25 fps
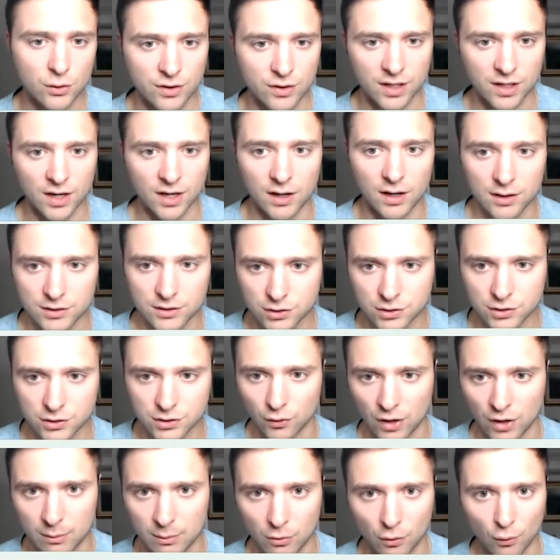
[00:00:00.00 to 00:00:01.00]
to the console
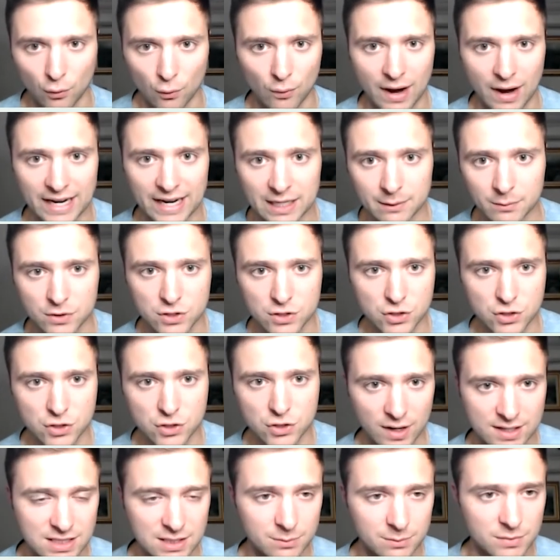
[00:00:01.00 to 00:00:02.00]
and grab a random
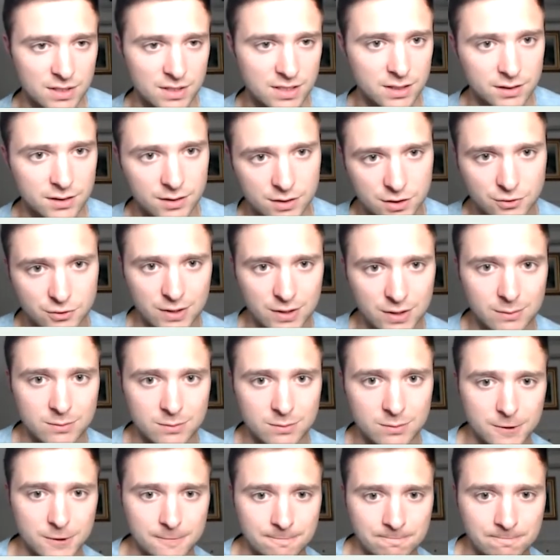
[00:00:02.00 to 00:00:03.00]
address I'm going to send a stream
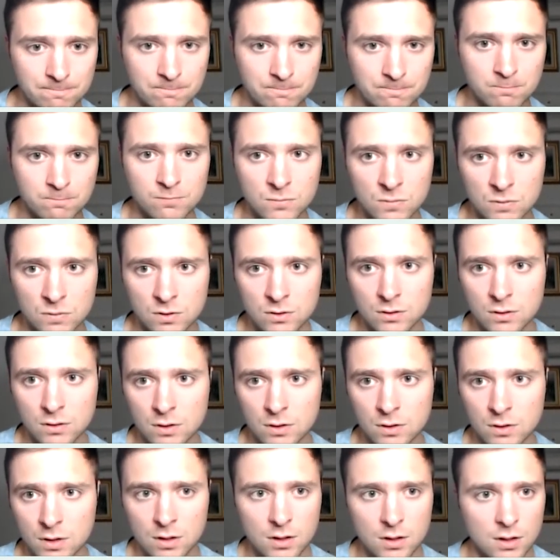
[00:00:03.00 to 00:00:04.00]
to.
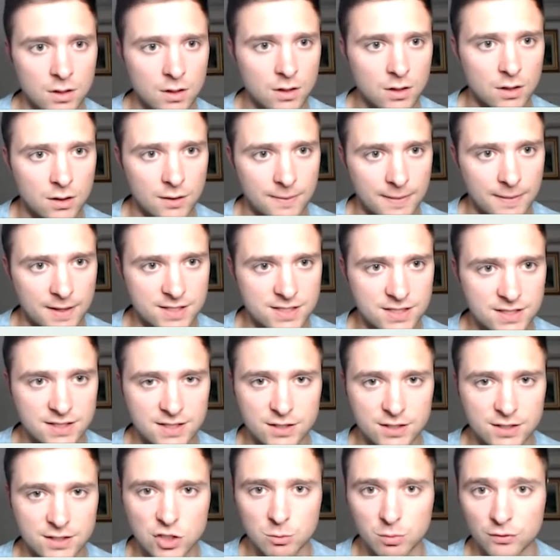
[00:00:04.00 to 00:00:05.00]
This is
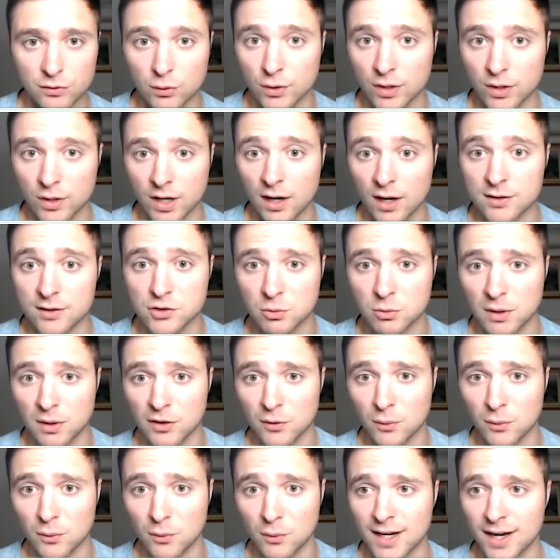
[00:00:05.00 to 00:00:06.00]
the Superfluid console, by
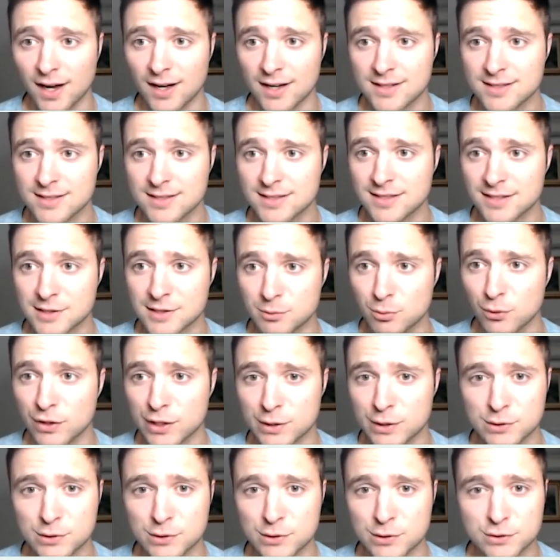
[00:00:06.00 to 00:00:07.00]
the way, guys. It's a
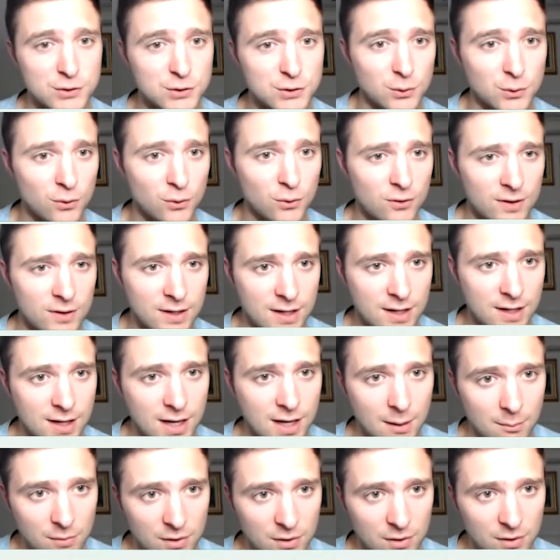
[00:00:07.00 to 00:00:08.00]
pretty useful tool.
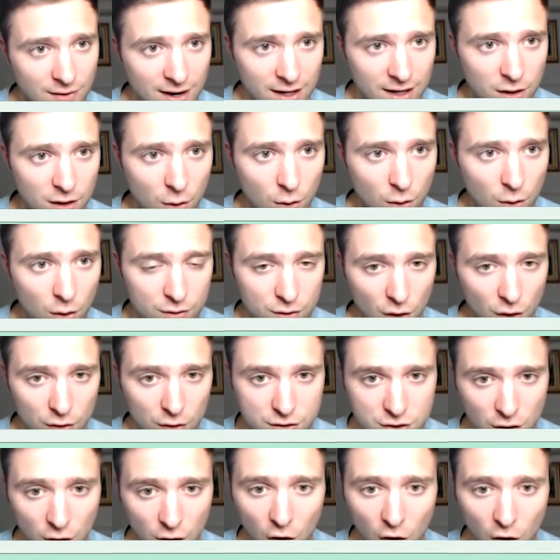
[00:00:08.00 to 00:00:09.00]
But if I go
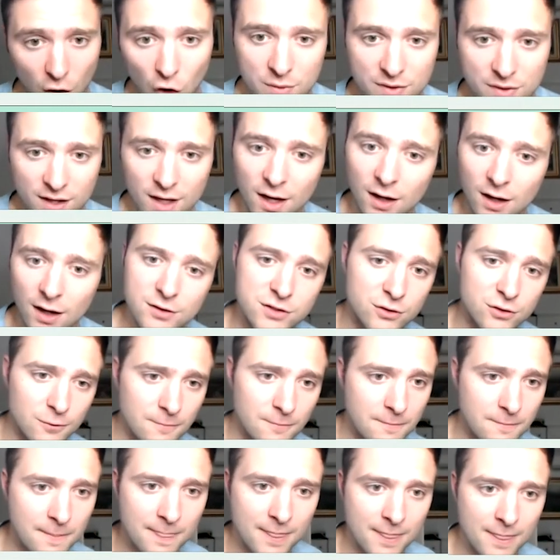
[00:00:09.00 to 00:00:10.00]
to home in the console,